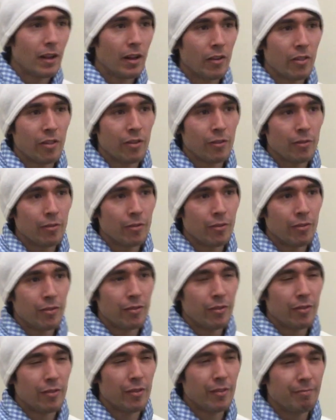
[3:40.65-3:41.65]
Although,
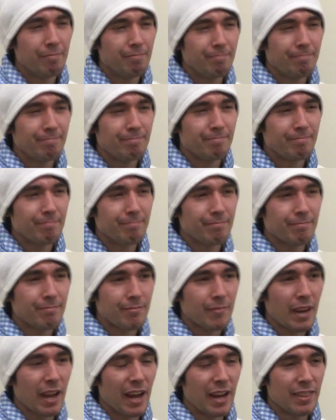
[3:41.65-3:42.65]

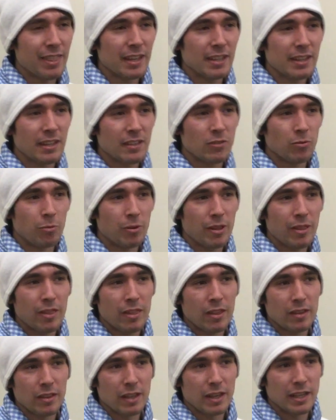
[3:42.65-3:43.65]
I think that's one
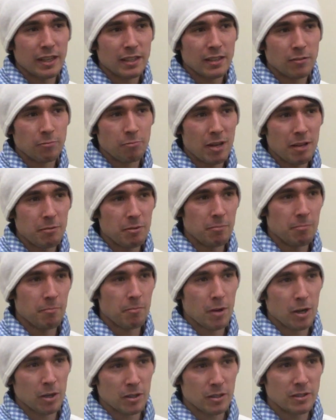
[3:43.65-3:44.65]
thing that I could maybe
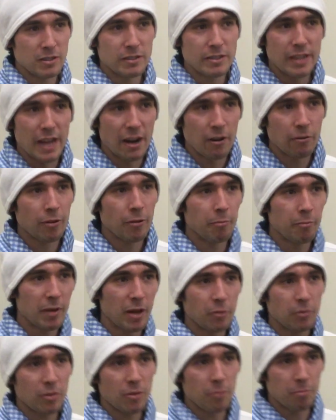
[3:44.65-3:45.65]
mark down
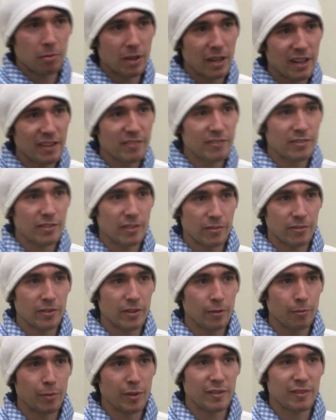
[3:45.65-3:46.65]
about the plot for the film,